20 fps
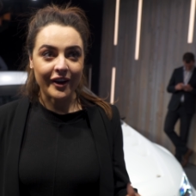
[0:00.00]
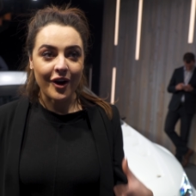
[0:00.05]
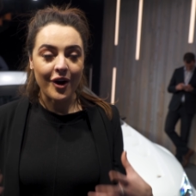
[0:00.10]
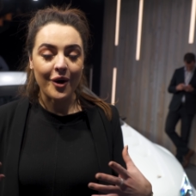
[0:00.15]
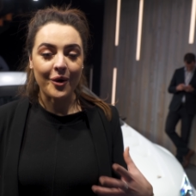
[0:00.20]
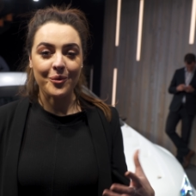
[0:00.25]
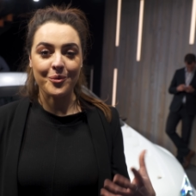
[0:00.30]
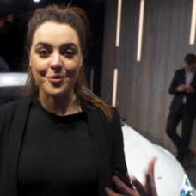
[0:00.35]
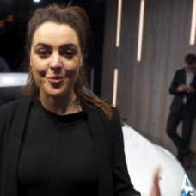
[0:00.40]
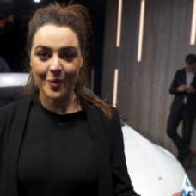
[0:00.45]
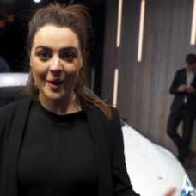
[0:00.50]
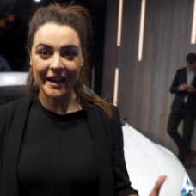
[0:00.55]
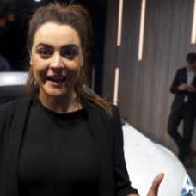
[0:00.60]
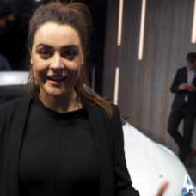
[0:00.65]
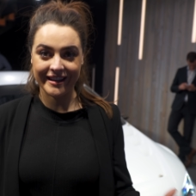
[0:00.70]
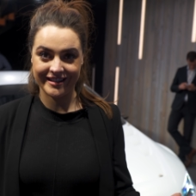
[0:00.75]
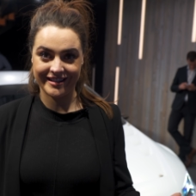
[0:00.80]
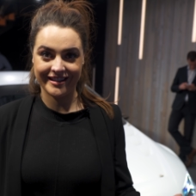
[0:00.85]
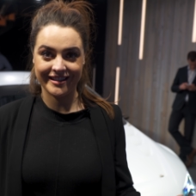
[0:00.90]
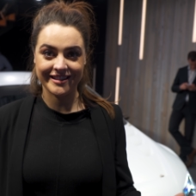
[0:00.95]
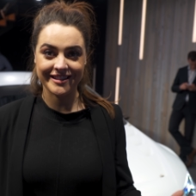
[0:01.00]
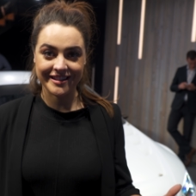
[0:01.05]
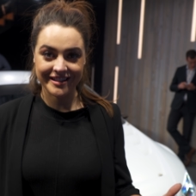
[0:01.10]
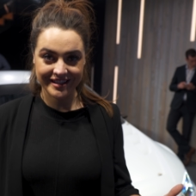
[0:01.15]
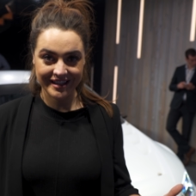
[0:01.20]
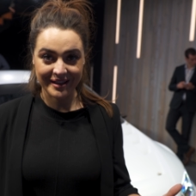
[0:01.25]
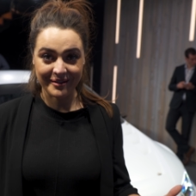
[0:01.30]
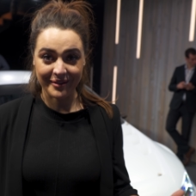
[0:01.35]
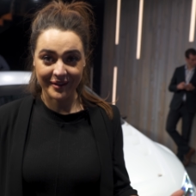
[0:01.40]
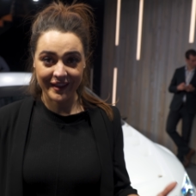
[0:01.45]
can't wait to
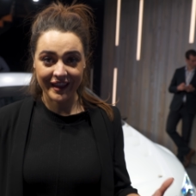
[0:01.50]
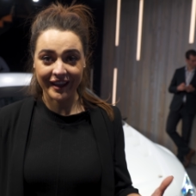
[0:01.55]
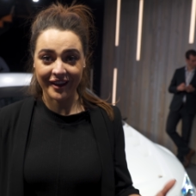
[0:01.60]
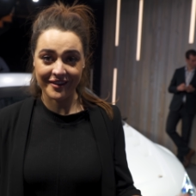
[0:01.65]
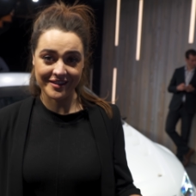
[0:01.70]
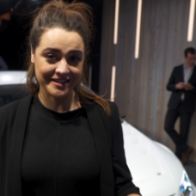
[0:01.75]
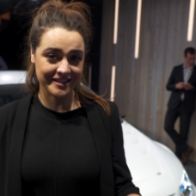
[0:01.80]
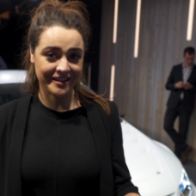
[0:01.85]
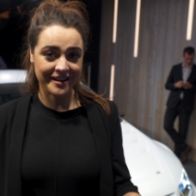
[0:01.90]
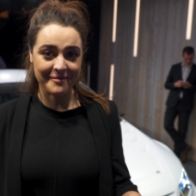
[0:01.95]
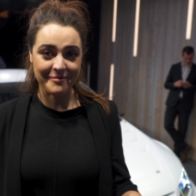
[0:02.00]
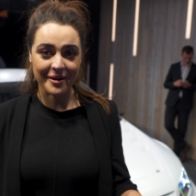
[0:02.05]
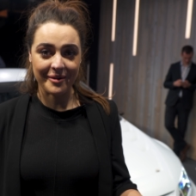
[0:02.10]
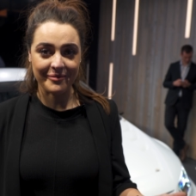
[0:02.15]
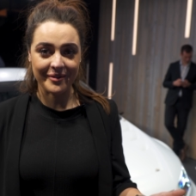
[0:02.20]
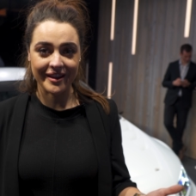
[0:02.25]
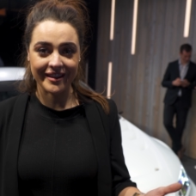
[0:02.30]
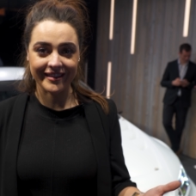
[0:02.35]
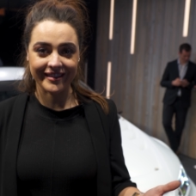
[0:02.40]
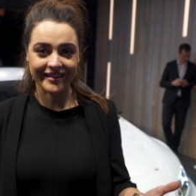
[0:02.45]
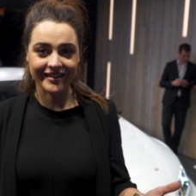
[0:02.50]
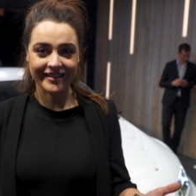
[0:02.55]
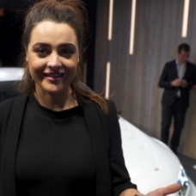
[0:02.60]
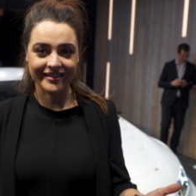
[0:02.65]
see what they're going to come up with.